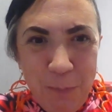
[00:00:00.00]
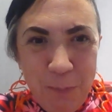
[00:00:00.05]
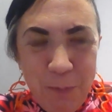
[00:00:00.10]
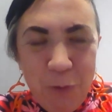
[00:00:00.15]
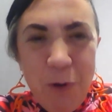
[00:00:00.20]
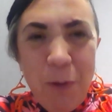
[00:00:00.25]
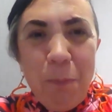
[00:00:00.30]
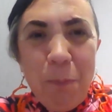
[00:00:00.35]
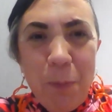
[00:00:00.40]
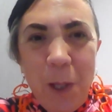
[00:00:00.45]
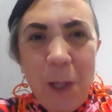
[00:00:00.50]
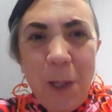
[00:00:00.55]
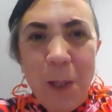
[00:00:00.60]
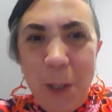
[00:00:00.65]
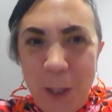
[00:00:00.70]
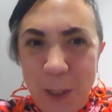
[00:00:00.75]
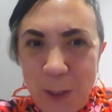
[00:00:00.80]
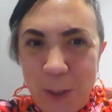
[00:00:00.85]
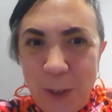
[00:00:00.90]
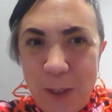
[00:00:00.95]
We're playing
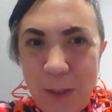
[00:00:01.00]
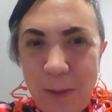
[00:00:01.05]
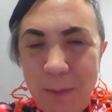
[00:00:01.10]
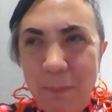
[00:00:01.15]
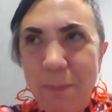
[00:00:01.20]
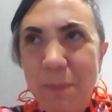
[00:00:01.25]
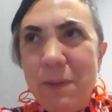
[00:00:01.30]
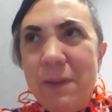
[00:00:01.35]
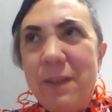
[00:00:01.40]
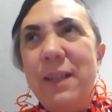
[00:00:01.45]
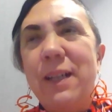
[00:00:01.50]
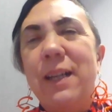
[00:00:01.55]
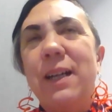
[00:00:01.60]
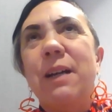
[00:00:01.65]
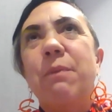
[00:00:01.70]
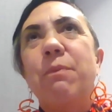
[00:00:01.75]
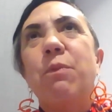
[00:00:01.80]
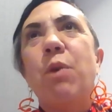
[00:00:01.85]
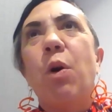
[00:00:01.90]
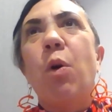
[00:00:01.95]
catch up
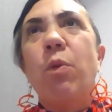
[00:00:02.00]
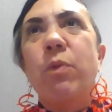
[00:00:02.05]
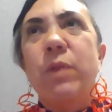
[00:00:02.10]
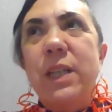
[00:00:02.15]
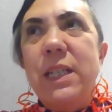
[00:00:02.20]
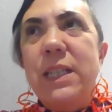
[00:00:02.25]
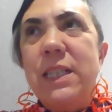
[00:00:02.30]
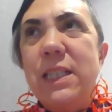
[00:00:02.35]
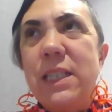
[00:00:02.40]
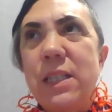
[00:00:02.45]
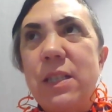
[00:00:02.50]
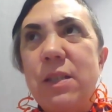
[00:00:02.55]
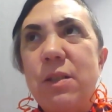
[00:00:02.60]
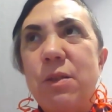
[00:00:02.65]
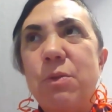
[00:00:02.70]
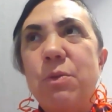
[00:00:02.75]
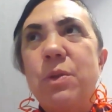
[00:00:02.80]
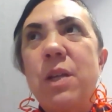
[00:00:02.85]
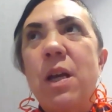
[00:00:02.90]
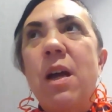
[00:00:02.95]
on these issues